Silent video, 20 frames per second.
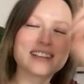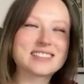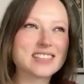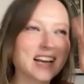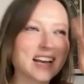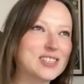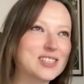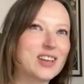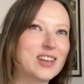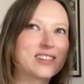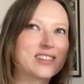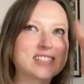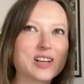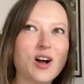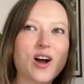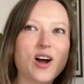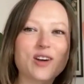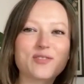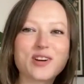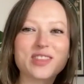I, I saw this
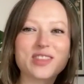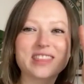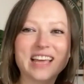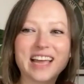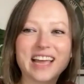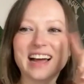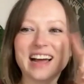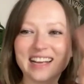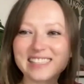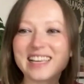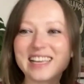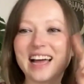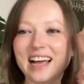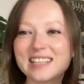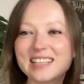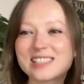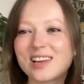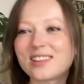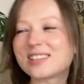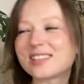Harvard thing. I, yeah, I
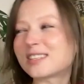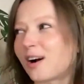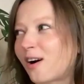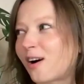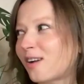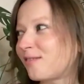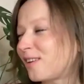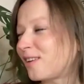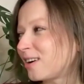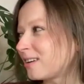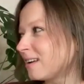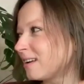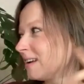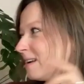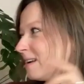saw this Harvard.